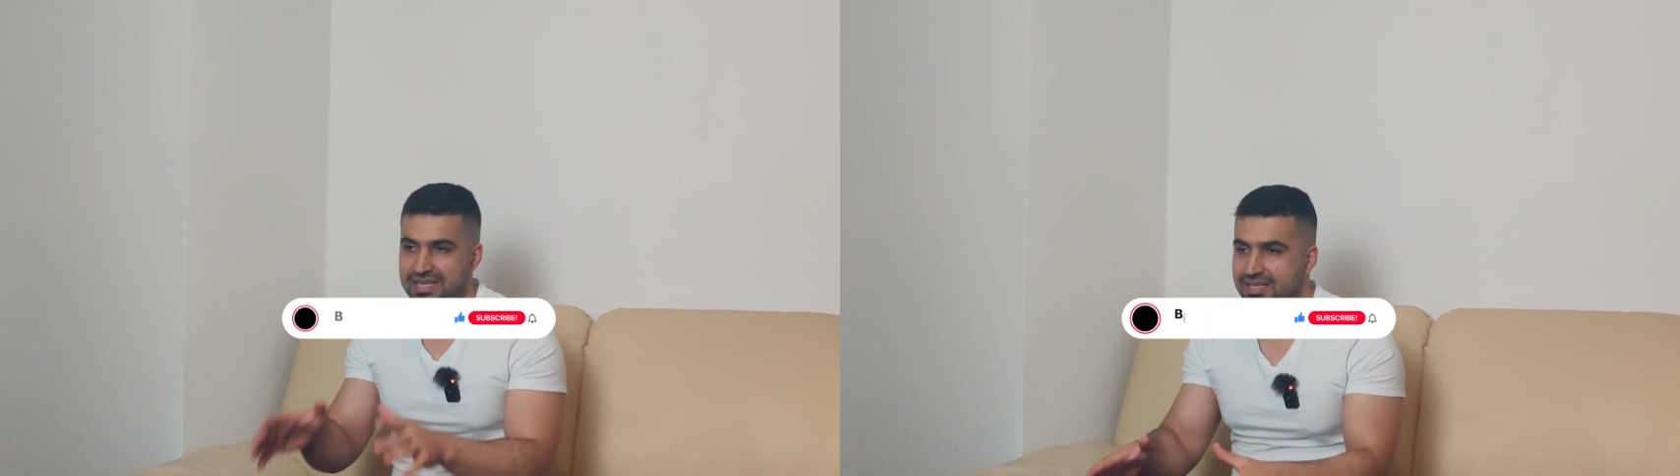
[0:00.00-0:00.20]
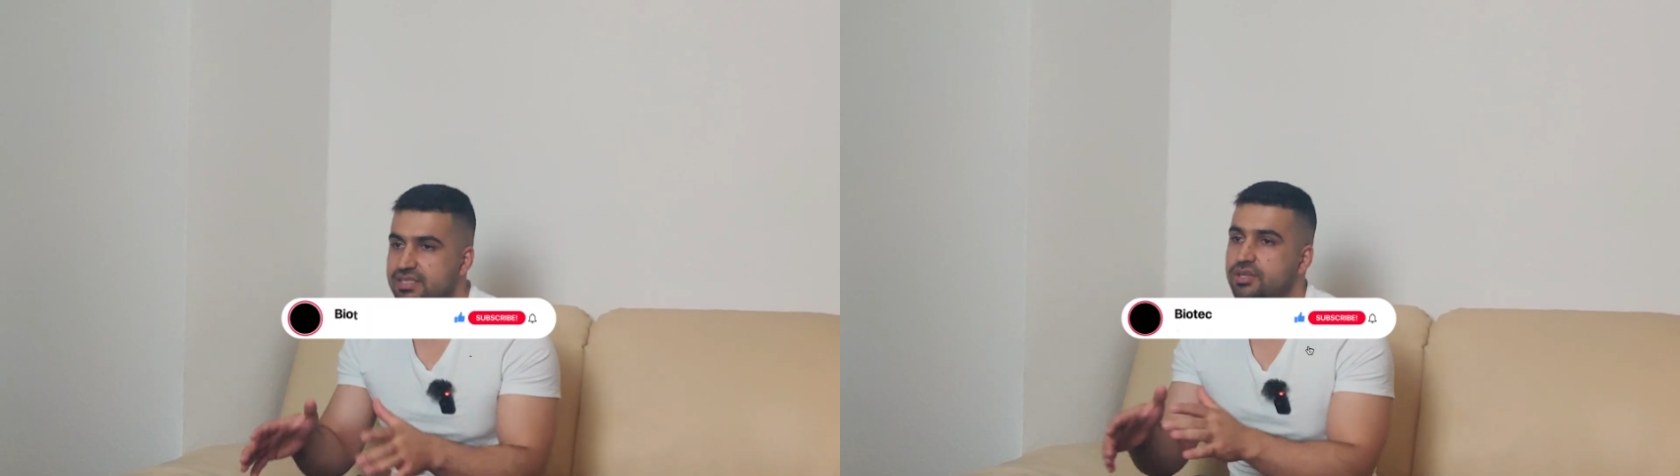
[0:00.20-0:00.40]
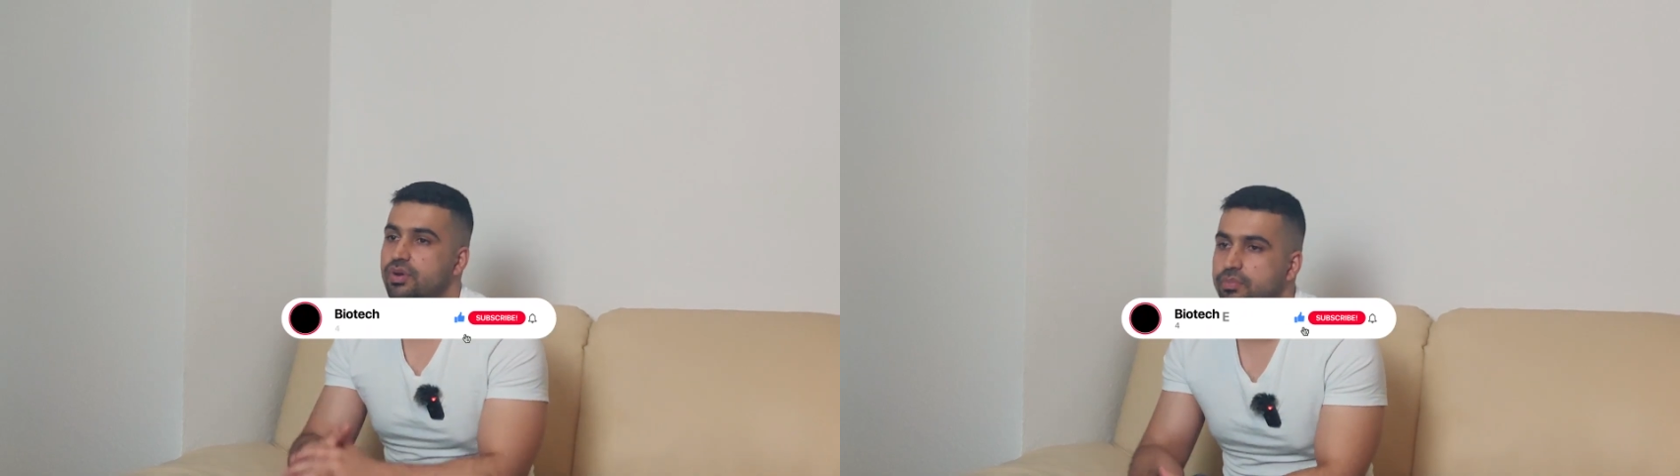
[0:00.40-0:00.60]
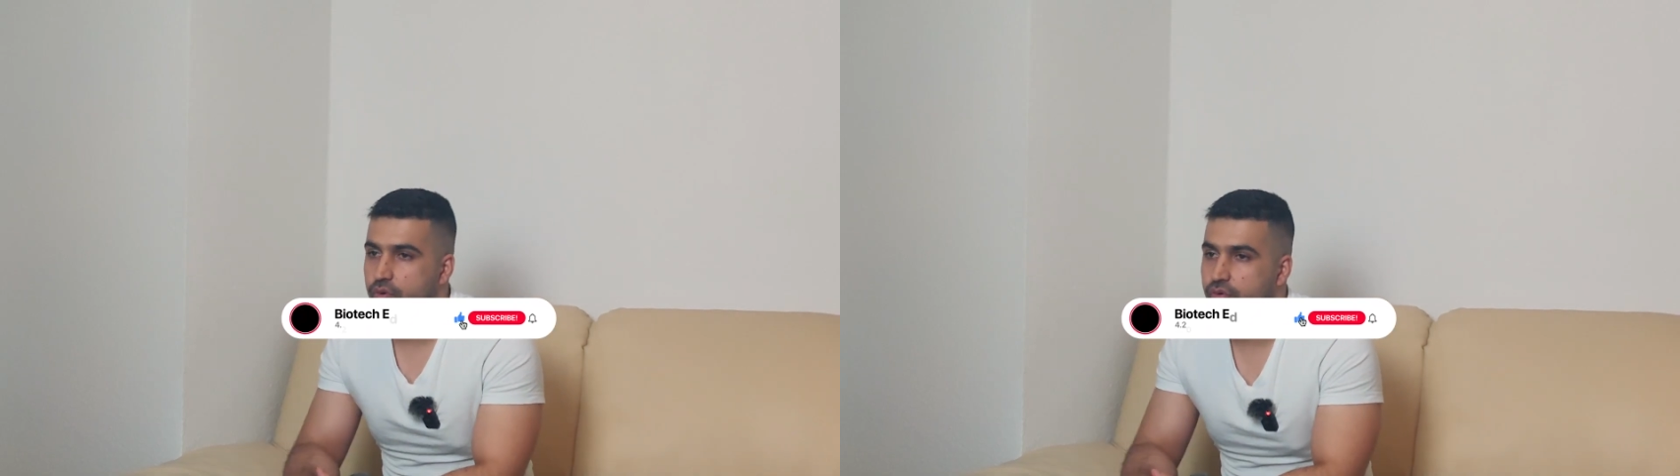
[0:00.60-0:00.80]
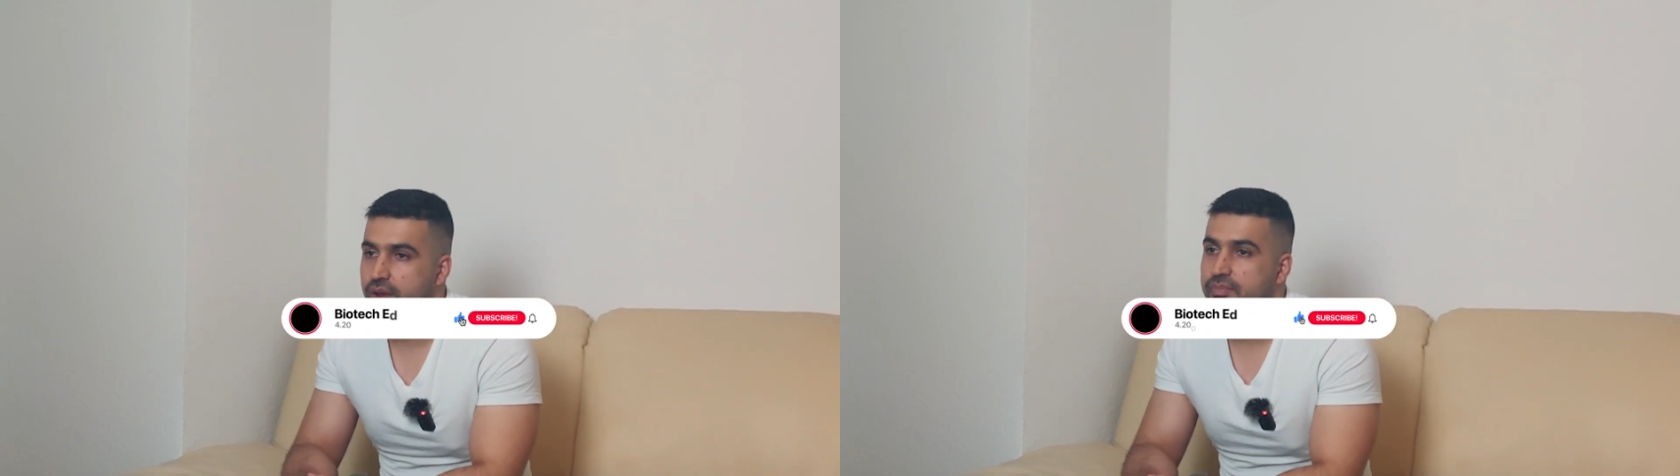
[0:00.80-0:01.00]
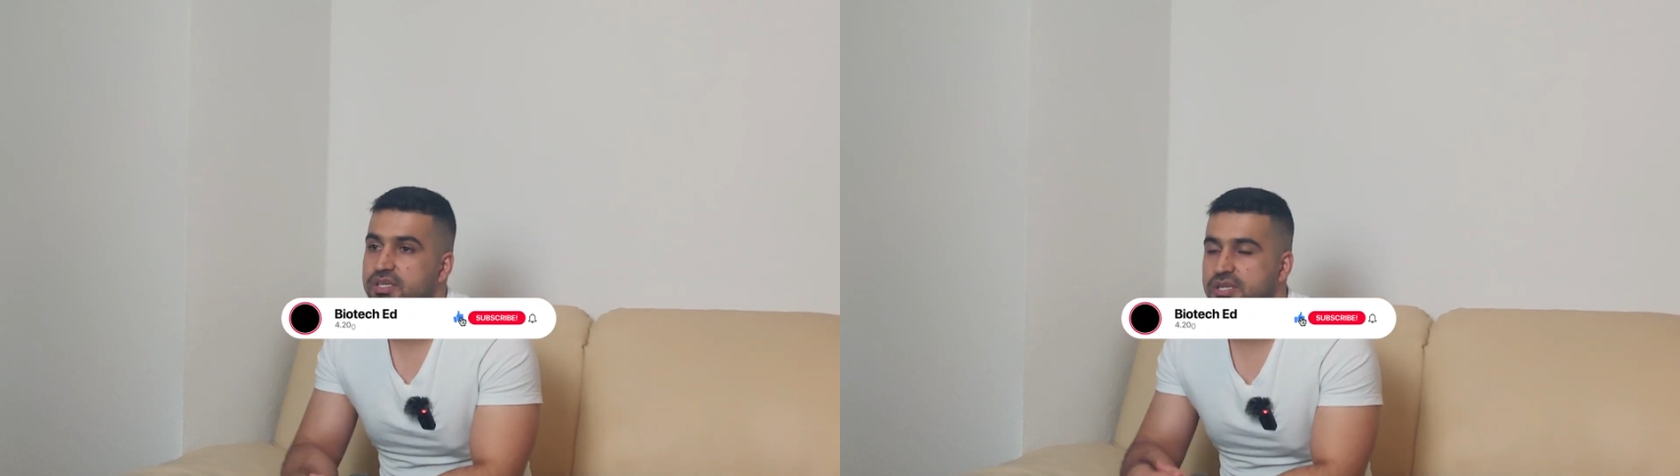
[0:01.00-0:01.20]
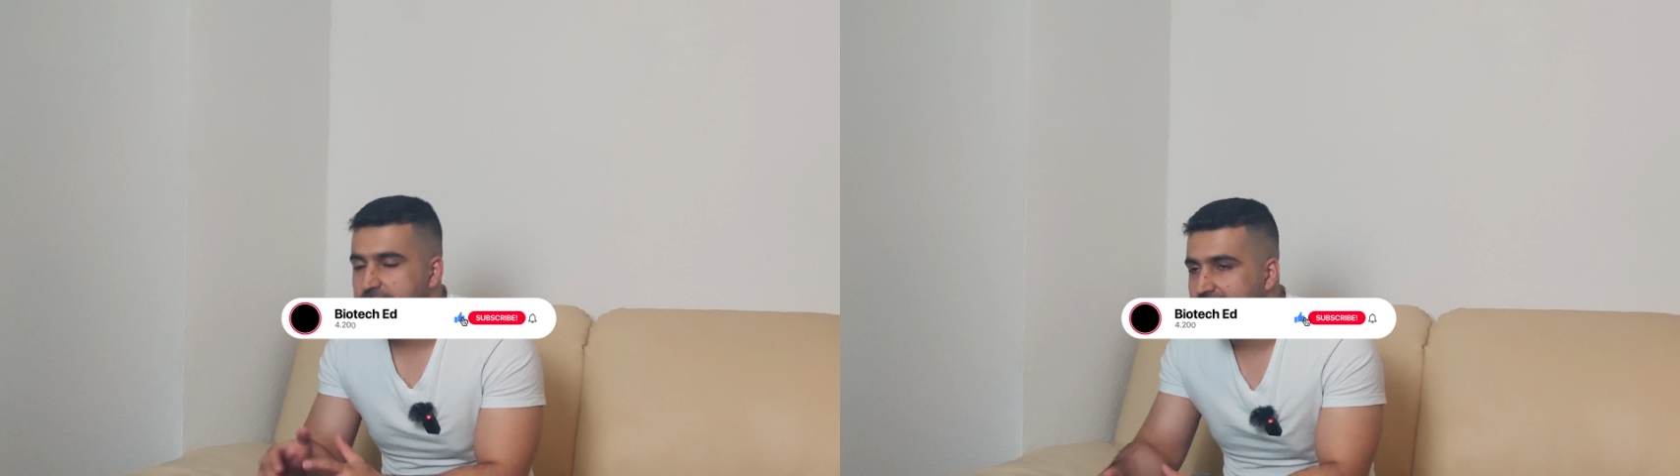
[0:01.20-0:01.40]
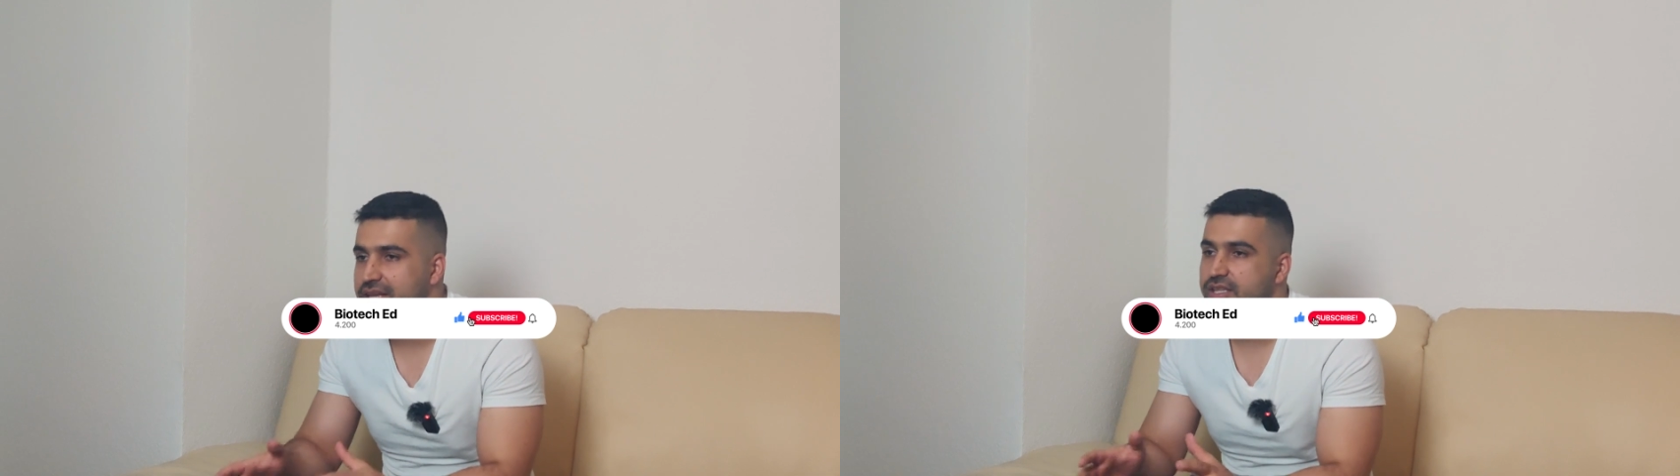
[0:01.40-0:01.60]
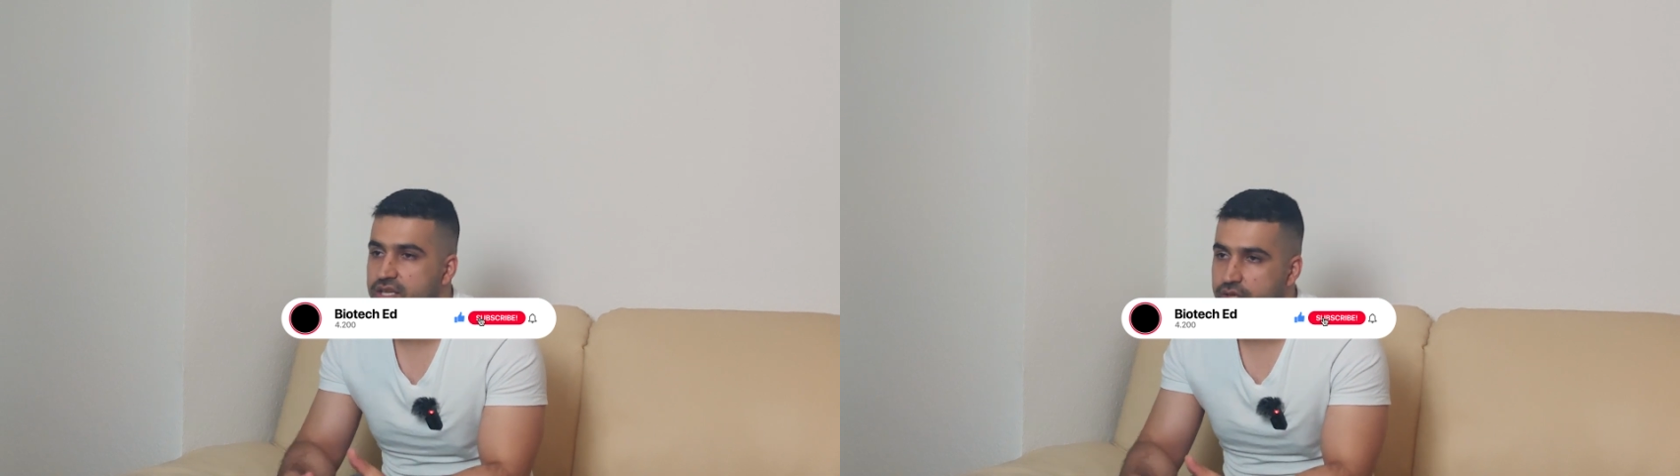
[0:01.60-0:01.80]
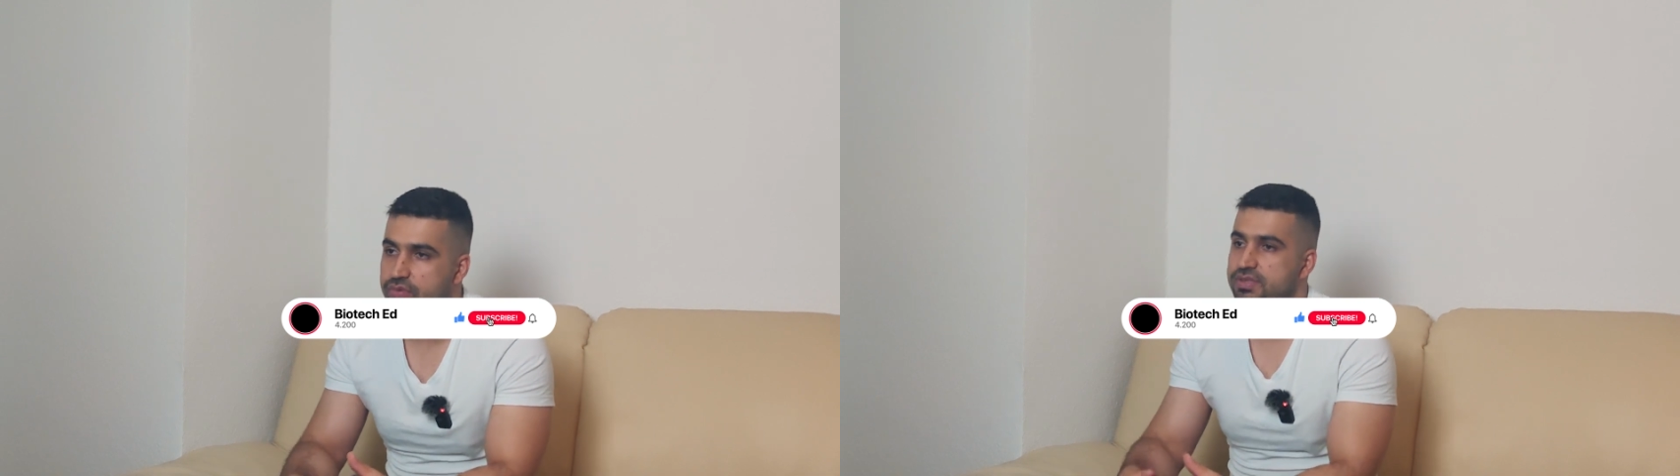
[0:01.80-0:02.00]
bachelor's degree program typically
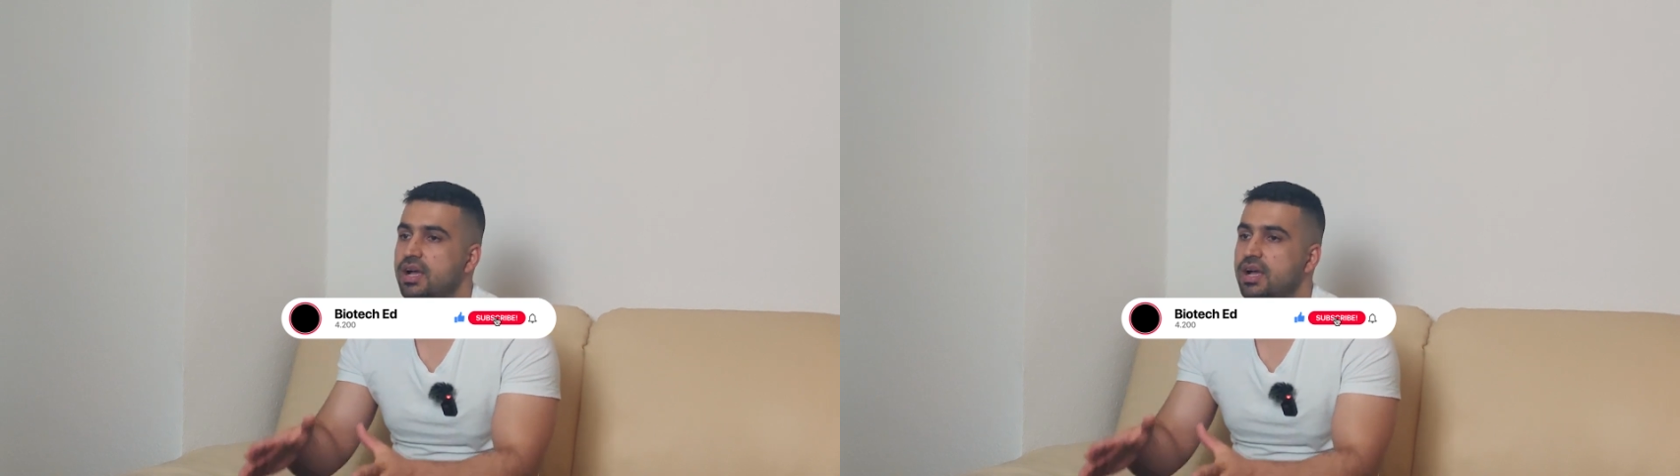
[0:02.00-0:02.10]
includes